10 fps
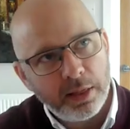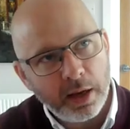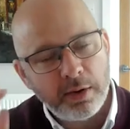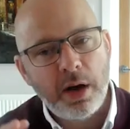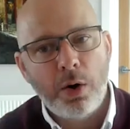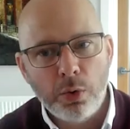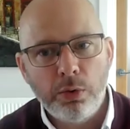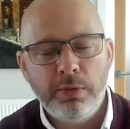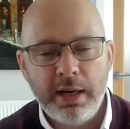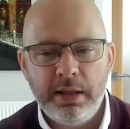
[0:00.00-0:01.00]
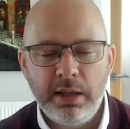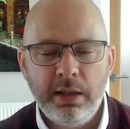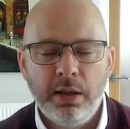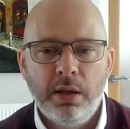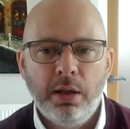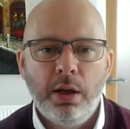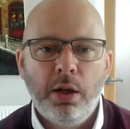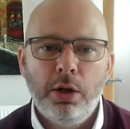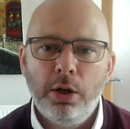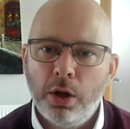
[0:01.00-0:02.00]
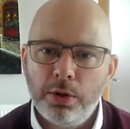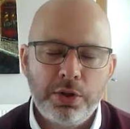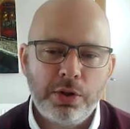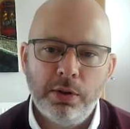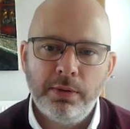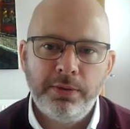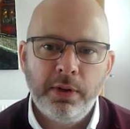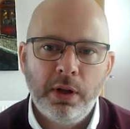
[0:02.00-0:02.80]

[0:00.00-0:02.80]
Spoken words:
there are already lots of